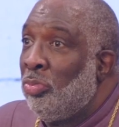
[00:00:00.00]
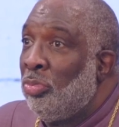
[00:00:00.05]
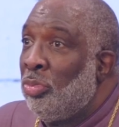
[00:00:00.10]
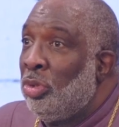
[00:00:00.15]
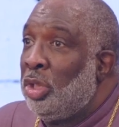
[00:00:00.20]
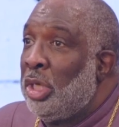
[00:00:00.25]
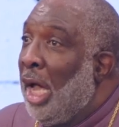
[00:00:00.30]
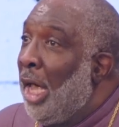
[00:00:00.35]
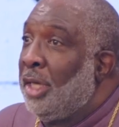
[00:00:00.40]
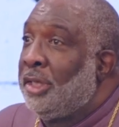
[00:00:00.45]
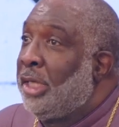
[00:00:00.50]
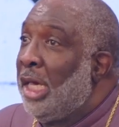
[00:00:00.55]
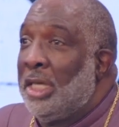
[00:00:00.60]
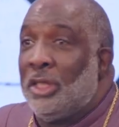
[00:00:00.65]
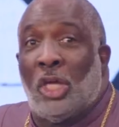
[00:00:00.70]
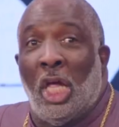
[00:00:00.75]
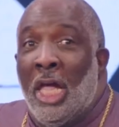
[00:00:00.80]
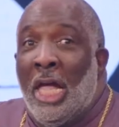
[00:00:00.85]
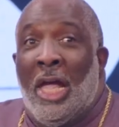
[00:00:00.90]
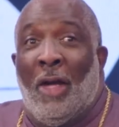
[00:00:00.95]
John
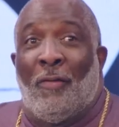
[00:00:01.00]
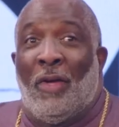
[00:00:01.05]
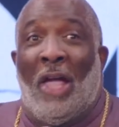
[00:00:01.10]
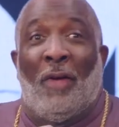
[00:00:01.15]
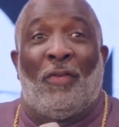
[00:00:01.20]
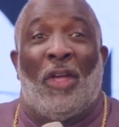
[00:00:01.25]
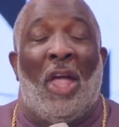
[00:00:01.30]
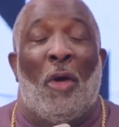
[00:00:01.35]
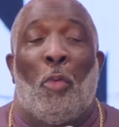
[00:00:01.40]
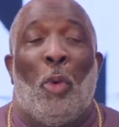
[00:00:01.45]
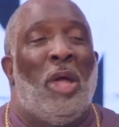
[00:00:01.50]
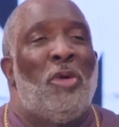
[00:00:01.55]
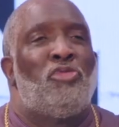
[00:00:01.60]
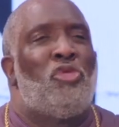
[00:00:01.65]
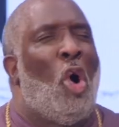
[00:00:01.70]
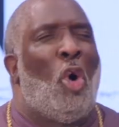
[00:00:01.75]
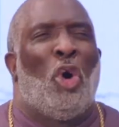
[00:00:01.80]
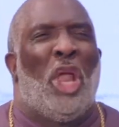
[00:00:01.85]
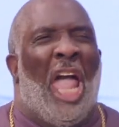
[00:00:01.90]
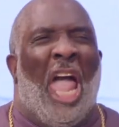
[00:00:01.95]
says, if, if, if we
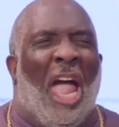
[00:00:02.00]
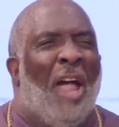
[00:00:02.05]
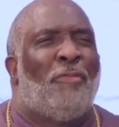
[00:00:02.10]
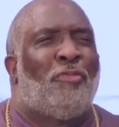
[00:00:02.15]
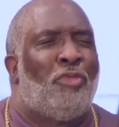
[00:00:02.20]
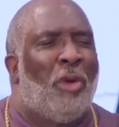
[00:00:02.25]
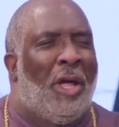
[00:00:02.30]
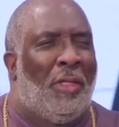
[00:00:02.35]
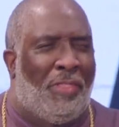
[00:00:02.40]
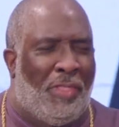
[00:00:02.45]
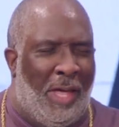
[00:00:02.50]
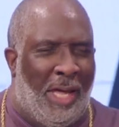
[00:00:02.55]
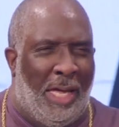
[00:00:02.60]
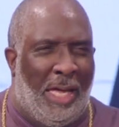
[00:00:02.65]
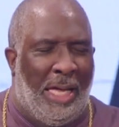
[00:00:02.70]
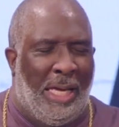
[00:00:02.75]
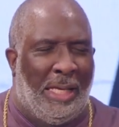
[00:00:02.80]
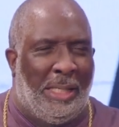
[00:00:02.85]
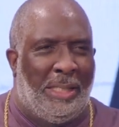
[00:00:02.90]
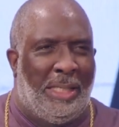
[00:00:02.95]
wrote everything
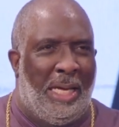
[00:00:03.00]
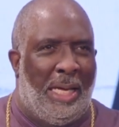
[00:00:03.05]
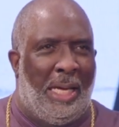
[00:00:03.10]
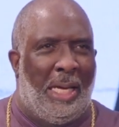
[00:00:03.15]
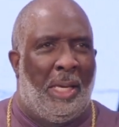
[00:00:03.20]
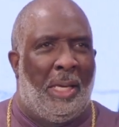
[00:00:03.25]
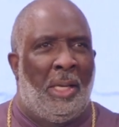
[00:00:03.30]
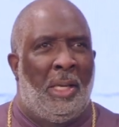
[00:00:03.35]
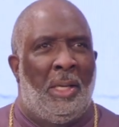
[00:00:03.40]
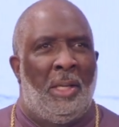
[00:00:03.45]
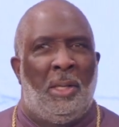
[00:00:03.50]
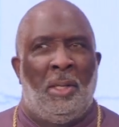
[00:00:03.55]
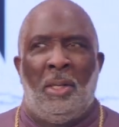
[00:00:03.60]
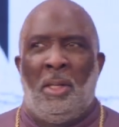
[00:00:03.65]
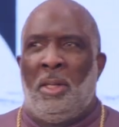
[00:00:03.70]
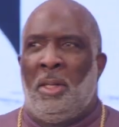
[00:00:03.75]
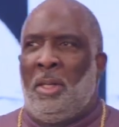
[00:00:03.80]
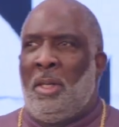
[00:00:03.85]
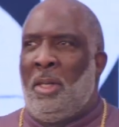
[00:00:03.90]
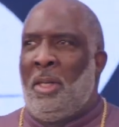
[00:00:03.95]
he did,
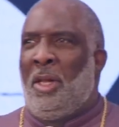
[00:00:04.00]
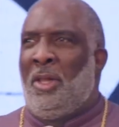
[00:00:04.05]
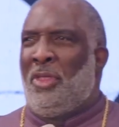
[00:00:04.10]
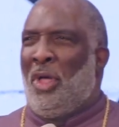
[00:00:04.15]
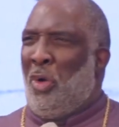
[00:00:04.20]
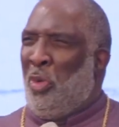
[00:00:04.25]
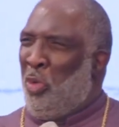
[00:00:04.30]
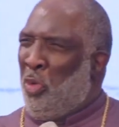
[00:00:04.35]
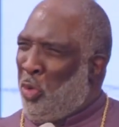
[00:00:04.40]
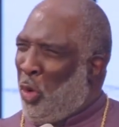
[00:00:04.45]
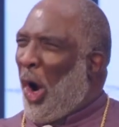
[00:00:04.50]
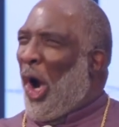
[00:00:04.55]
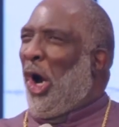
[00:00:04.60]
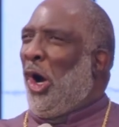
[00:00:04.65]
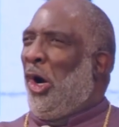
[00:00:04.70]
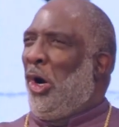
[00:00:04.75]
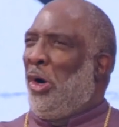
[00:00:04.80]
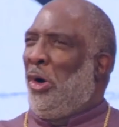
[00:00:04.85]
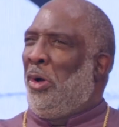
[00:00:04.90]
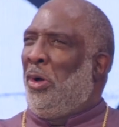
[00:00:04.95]
the
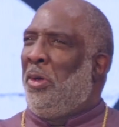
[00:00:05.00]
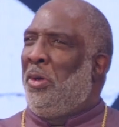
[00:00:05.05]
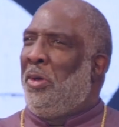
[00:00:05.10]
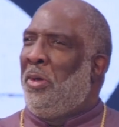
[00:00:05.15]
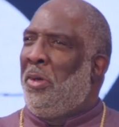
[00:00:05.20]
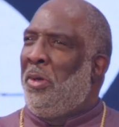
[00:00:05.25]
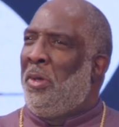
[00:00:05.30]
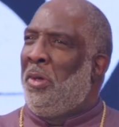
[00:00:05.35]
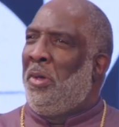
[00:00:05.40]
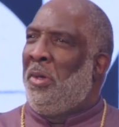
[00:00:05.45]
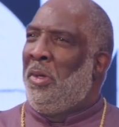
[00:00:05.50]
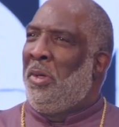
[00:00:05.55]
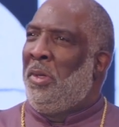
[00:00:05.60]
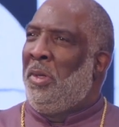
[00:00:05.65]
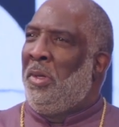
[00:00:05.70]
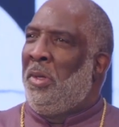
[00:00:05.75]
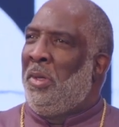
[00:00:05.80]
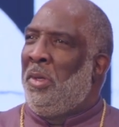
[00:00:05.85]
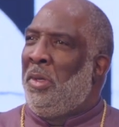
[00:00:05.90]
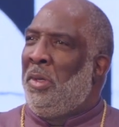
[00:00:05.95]
world
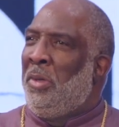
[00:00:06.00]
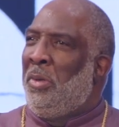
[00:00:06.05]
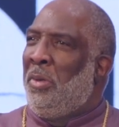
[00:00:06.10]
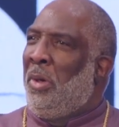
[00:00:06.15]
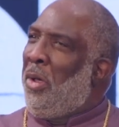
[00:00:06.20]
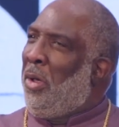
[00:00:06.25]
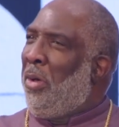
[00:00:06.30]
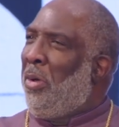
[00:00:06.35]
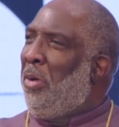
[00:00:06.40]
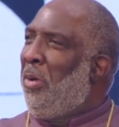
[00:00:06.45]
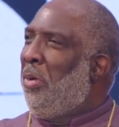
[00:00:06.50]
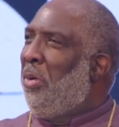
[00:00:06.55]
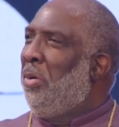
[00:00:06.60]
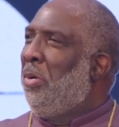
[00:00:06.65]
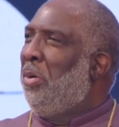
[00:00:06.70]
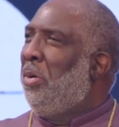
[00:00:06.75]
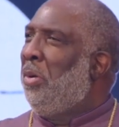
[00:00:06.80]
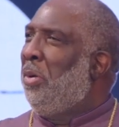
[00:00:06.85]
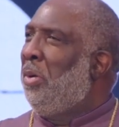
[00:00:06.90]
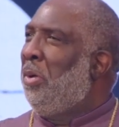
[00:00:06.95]
who
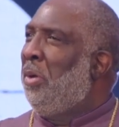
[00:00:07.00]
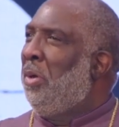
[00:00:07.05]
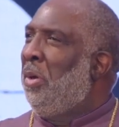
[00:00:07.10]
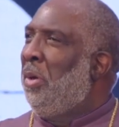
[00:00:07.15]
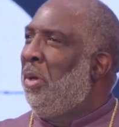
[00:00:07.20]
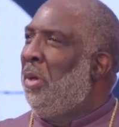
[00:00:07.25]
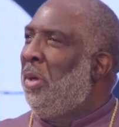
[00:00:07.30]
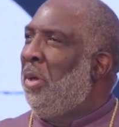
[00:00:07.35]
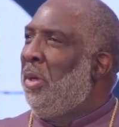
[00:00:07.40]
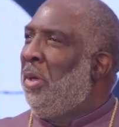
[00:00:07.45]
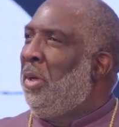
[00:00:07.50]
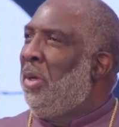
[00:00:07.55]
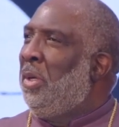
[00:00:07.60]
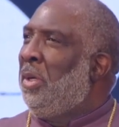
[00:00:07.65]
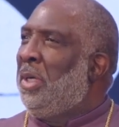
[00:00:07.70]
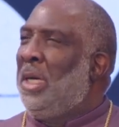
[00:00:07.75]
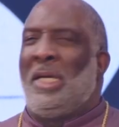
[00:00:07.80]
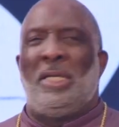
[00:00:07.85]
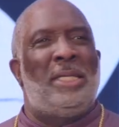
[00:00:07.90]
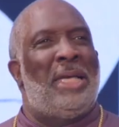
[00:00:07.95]

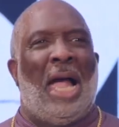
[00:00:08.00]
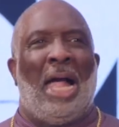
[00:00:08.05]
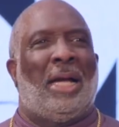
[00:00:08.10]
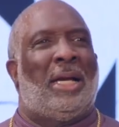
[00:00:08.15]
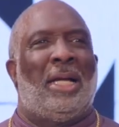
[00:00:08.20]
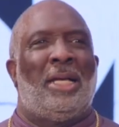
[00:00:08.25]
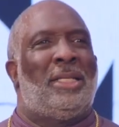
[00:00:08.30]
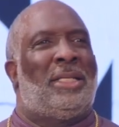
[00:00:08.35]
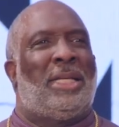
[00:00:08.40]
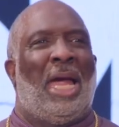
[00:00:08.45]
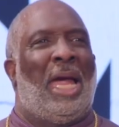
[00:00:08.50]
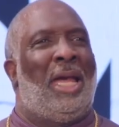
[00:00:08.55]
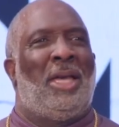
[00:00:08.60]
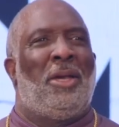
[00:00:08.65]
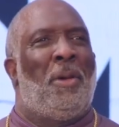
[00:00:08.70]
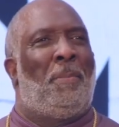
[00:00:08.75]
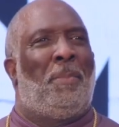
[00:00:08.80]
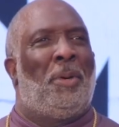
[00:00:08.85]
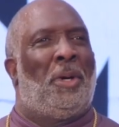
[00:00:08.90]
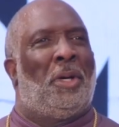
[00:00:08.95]
could not contain
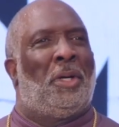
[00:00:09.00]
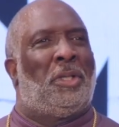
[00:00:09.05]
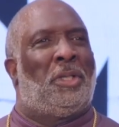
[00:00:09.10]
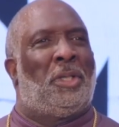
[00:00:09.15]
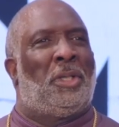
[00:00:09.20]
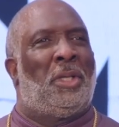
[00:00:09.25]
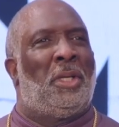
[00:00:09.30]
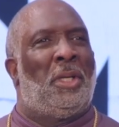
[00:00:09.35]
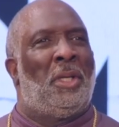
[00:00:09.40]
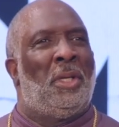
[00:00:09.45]
the books.